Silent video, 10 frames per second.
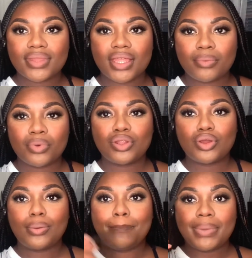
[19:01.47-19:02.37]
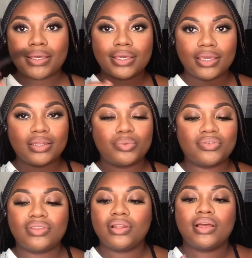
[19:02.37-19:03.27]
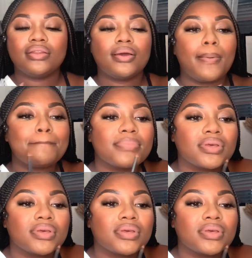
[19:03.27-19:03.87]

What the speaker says: I'm going to go back in with the liner.